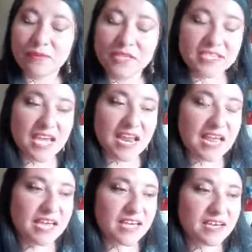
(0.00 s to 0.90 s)
well,
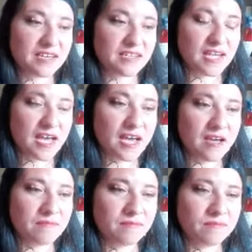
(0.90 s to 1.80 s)
yeah, like
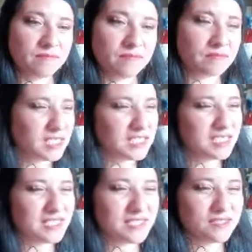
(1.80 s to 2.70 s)

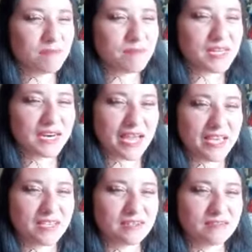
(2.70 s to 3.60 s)
it's something
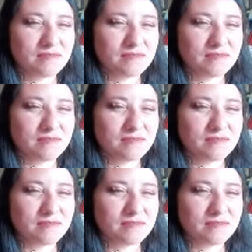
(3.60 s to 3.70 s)
like